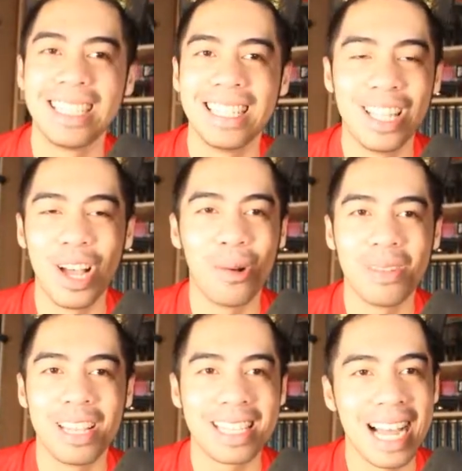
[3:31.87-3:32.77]
No,
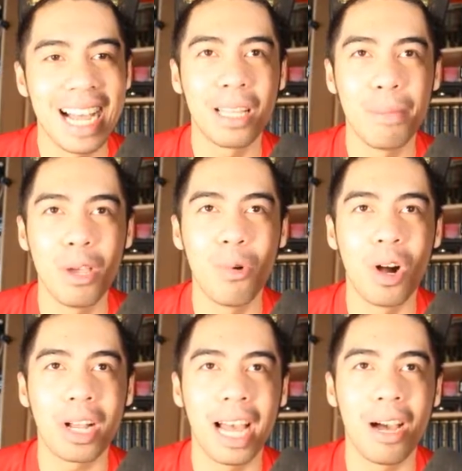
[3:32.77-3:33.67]
it's not going to be a
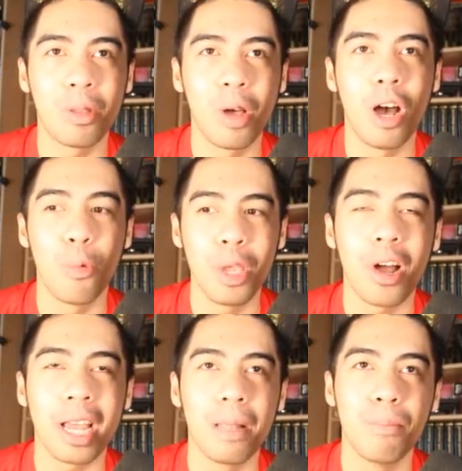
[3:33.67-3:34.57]
walkout. Uh, we
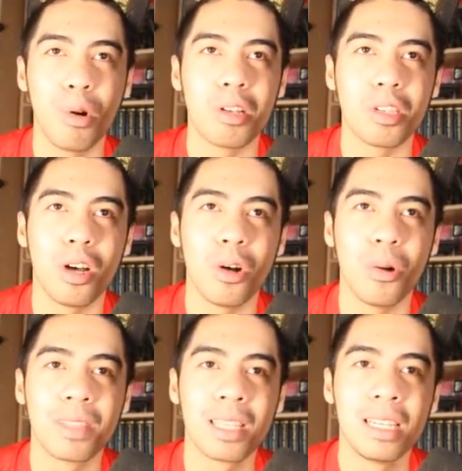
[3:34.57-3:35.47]
are getting boards, though.
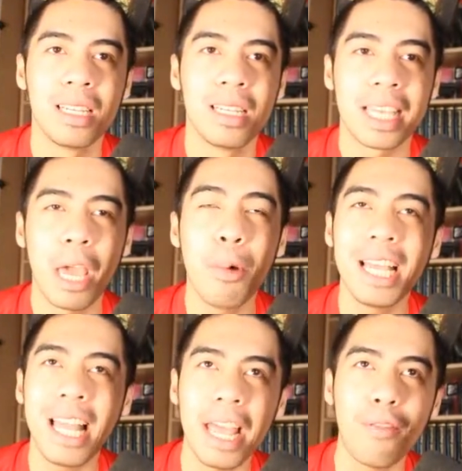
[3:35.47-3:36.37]
Can we
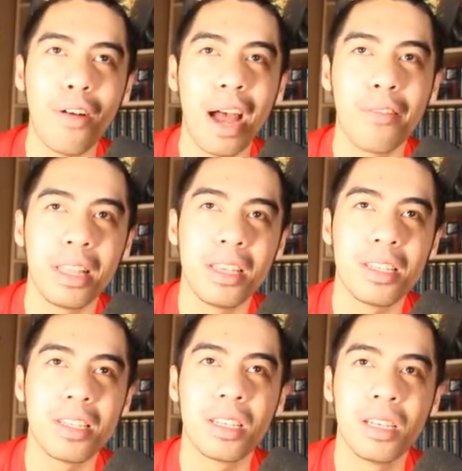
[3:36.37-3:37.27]
get an 85 at
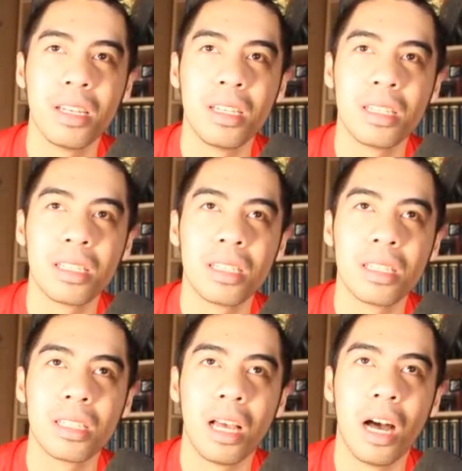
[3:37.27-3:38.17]
least?
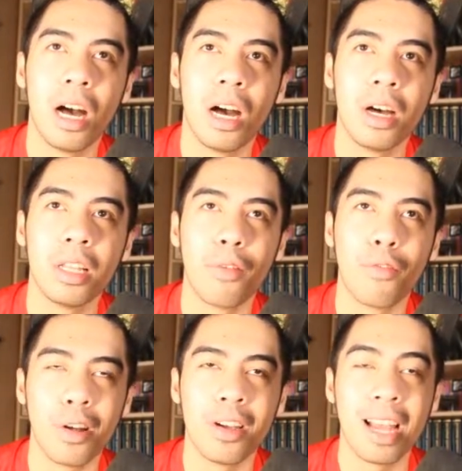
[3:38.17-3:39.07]
Uh, Diverge.